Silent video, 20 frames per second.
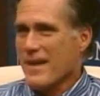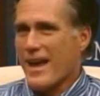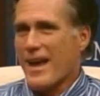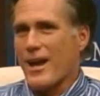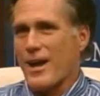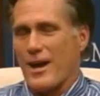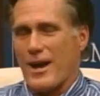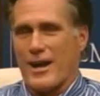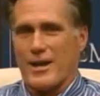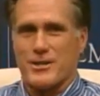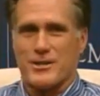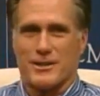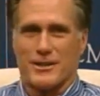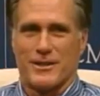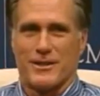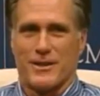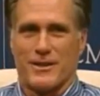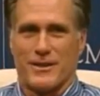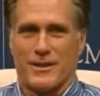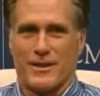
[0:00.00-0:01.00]

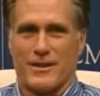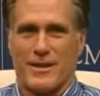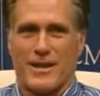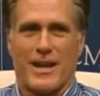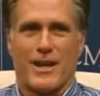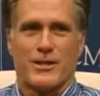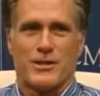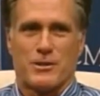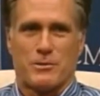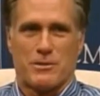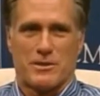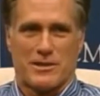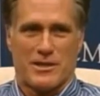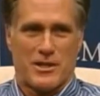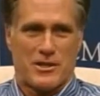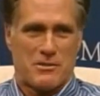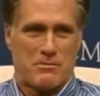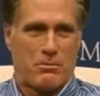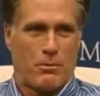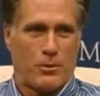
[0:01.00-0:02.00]
Actually, the answer was
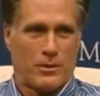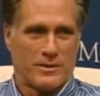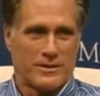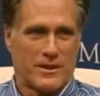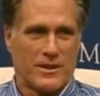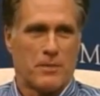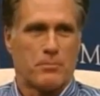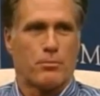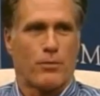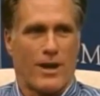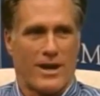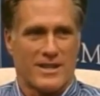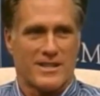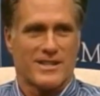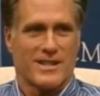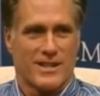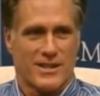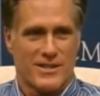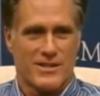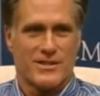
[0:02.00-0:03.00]
less important than the
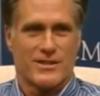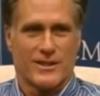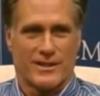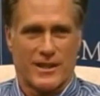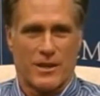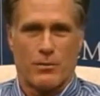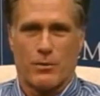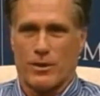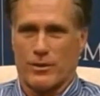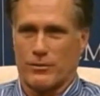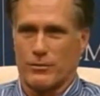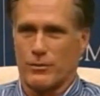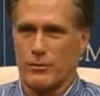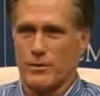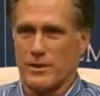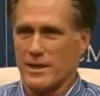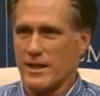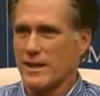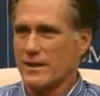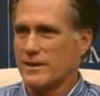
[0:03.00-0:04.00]
process that they went through
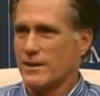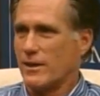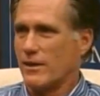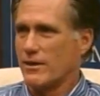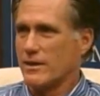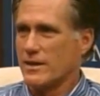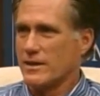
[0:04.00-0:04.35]
to get there.